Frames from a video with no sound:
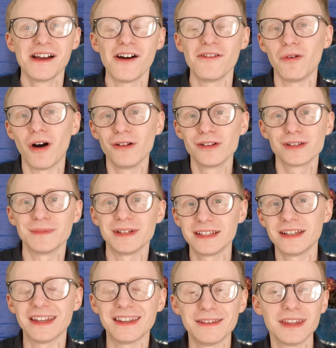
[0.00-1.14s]
of what ultimately,
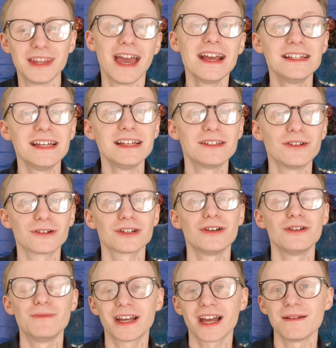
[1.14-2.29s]
you know, the 80s Doctor
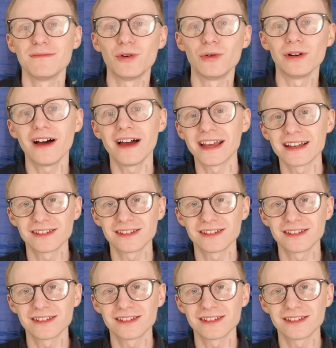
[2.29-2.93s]
Who became more like,